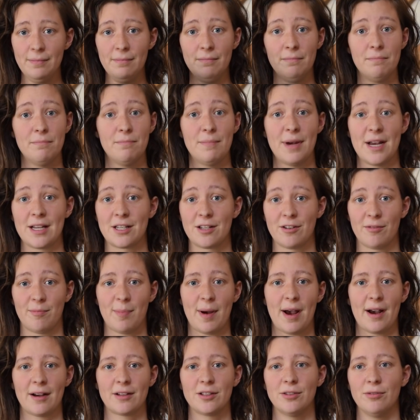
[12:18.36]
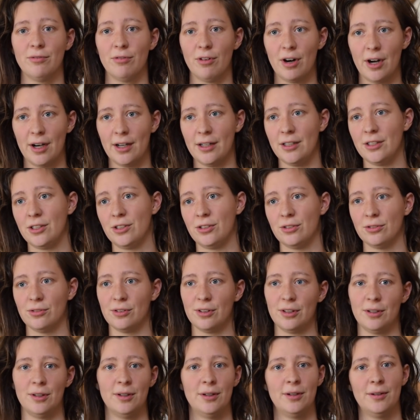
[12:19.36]
massive bags of rice
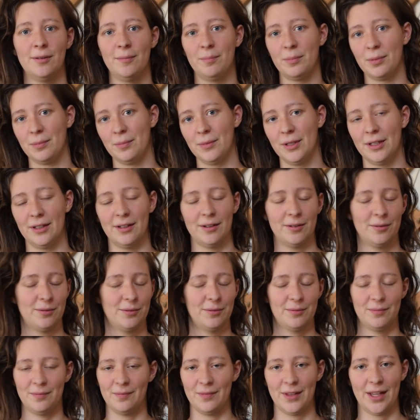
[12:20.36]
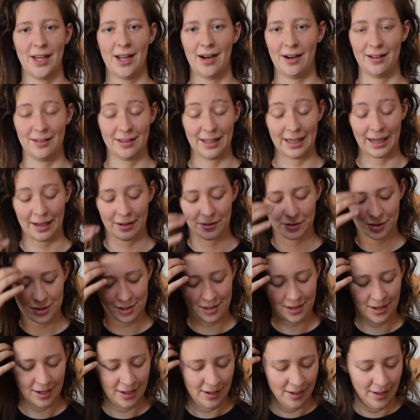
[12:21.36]
or anything else.
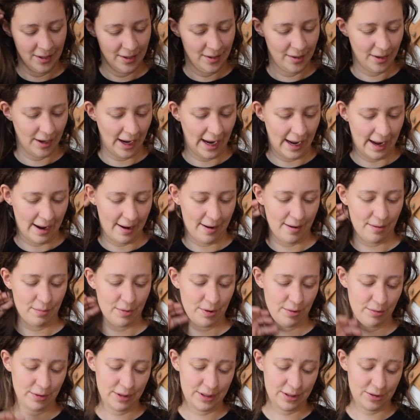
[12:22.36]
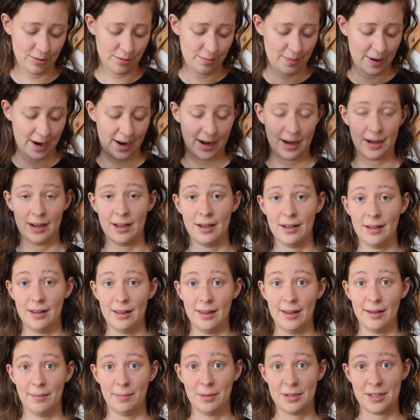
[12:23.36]
But we do buy
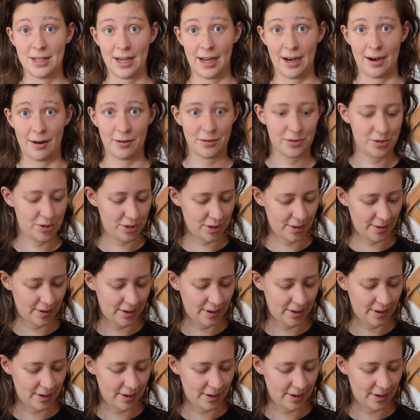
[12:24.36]
the potatoes.